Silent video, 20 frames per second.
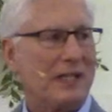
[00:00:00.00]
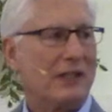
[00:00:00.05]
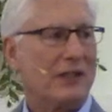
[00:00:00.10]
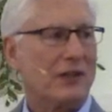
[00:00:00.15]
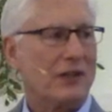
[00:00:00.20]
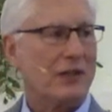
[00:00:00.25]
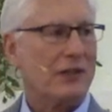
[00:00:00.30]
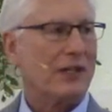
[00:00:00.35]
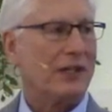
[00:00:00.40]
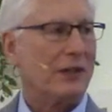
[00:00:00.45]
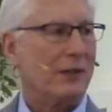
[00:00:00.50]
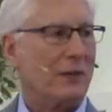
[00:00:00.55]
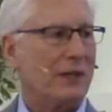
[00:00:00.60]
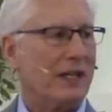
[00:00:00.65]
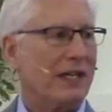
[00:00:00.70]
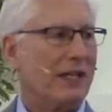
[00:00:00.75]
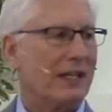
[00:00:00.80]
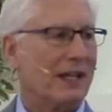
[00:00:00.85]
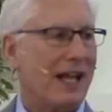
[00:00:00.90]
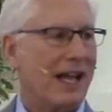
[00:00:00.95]
learned in
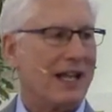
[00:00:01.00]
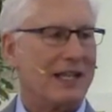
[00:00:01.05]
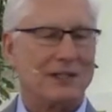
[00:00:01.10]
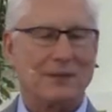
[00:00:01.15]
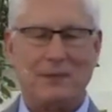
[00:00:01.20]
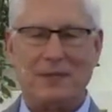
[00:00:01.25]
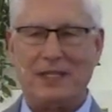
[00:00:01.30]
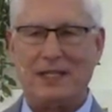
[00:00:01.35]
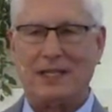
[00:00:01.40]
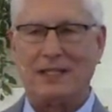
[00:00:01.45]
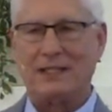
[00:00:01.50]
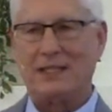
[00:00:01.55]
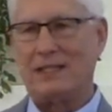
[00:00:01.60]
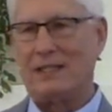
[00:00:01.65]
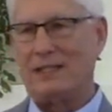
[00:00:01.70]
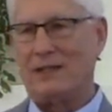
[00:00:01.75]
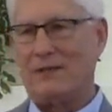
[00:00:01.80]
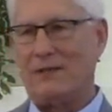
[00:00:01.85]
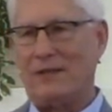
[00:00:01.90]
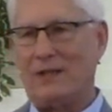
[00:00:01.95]
Greek class because
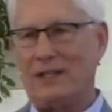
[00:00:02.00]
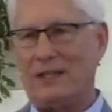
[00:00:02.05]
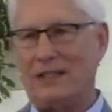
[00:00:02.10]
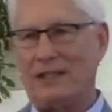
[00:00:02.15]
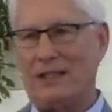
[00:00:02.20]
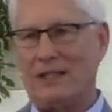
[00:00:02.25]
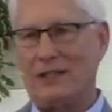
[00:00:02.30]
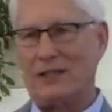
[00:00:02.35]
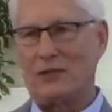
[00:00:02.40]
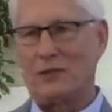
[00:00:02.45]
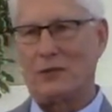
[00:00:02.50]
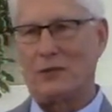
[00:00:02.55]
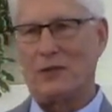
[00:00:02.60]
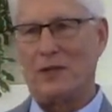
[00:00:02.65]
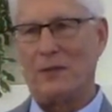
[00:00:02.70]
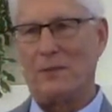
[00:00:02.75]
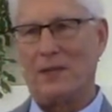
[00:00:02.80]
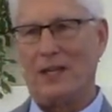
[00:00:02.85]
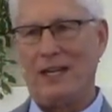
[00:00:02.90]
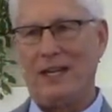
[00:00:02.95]
it's, a, it's an
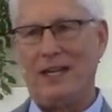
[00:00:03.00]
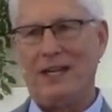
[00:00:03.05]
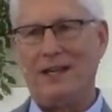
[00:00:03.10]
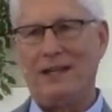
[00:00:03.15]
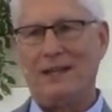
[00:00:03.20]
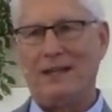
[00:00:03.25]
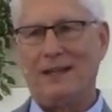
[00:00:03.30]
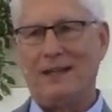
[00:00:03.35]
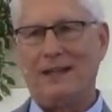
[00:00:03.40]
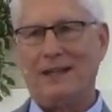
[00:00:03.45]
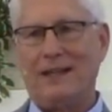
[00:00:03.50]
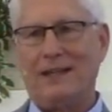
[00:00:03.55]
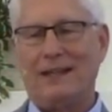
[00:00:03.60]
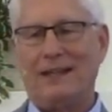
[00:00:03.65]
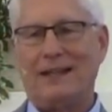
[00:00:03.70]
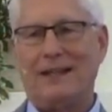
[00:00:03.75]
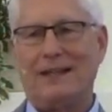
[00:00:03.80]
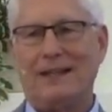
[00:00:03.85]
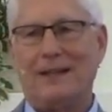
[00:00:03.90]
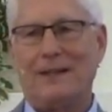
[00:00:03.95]
extremely
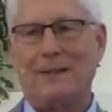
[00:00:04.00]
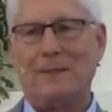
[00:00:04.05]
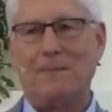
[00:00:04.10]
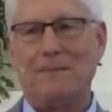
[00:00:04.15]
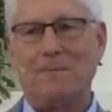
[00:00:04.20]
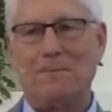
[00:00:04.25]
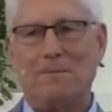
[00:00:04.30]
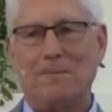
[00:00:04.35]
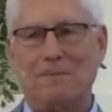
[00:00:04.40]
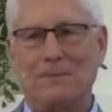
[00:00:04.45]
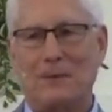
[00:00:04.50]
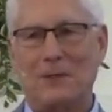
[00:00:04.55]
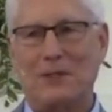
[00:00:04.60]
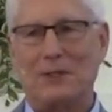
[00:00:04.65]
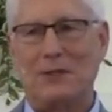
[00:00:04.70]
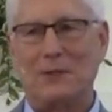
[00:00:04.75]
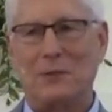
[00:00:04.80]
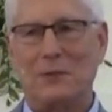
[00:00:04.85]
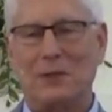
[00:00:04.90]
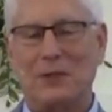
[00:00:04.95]
um,
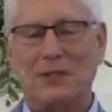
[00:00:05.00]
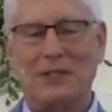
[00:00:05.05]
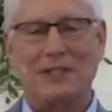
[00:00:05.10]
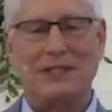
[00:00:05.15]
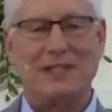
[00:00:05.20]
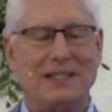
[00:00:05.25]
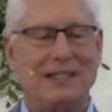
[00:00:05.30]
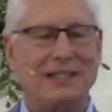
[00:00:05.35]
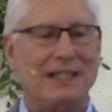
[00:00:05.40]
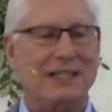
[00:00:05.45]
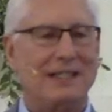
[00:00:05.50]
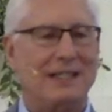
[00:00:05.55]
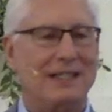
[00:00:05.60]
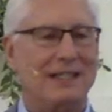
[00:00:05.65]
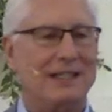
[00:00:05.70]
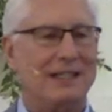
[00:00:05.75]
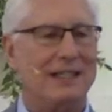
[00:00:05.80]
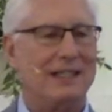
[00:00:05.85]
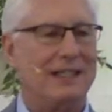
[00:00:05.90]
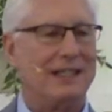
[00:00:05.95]
what's the word? it's,
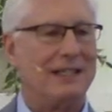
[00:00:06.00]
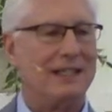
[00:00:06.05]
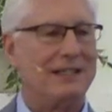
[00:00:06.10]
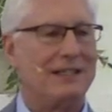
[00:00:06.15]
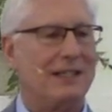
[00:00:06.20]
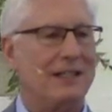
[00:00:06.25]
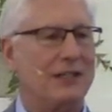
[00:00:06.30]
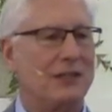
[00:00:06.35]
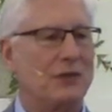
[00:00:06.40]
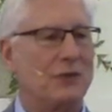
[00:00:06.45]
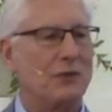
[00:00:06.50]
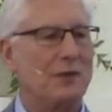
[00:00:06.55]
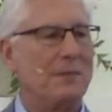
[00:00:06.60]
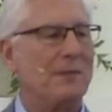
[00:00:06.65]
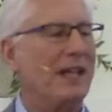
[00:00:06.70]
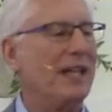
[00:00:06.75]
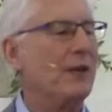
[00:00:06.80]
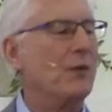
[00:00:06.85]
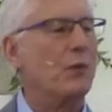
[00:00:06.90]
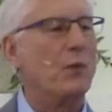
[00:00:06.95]
it's an
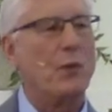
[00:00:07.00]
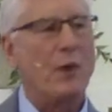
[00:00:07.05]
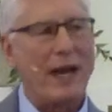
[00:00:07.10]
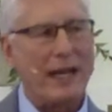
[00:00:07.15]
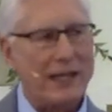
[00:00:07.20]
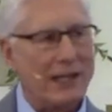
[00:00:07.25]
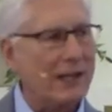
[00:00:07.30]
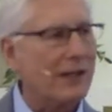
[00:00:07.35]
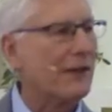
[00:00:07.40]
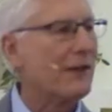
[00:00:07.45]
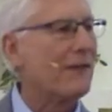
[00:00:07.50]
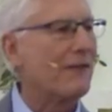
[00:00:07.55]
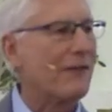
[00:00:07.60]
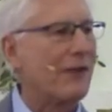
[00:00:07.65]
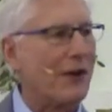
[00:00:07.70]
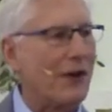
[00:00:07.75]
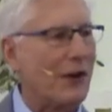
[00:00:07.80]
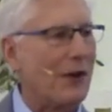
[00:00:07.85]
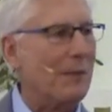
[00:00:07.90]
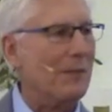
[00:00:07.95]
extremely regular
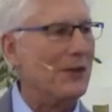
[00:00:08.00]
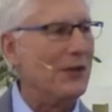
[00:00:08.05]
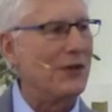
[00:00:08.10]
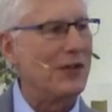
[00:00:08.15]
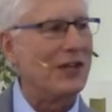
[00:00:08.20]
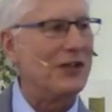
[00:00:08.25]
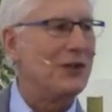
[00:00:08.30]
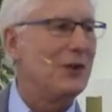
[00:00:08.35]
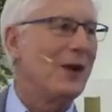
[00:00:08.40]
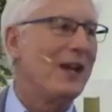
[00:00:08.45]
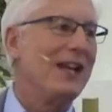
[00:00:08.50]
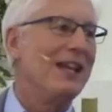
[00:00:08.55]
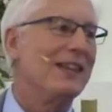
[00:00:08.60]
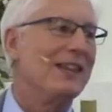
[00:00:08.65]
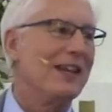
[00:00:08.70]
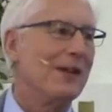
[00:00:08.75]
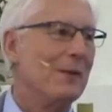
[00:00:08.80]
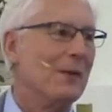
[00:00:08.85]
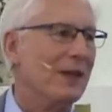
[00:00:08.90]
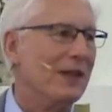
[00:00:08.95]
verb. You can do
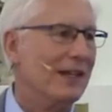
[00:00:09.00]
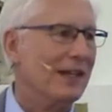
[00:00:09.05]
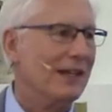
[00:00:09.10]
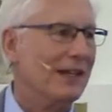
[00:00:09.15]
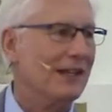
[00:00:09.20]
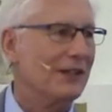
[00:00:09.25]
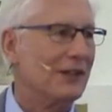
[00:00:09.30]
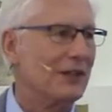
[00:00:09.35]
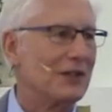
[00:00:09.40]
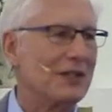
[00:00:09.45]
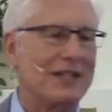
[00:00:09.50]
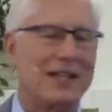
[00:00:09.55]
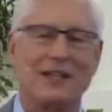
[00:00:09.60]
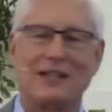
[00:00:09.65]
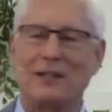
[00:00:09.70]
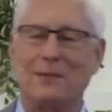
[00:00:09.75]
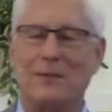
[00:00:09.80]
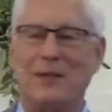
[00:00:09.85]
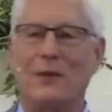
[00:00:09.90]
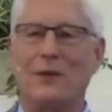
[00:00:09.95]
anything with it, and it turns
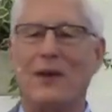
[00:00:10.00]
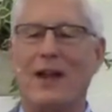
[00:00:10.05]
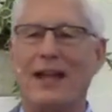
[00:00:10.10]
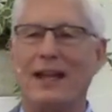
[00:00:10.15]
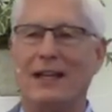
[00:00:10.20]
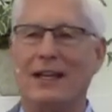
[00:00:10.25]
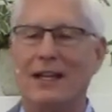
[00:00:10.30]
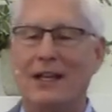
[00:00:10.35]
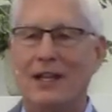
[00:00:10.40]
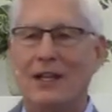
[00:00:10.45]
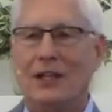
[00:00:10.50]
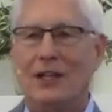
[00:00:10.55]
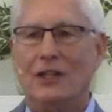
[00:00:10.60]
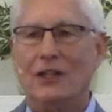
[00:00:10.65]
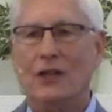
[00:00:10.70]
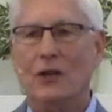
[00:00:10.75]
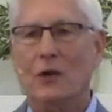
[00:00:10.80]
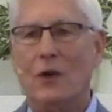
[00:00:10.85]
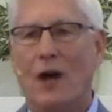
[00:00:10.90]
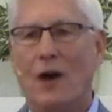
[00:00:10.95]
out to be right.
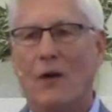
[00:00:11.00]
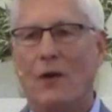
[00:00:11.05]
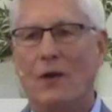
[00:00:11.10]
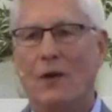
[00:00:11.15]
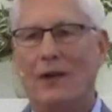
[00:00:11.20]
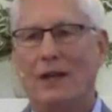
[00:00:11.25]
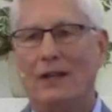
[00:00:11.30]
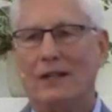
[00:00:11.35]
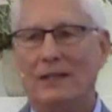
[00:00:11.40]
Luo,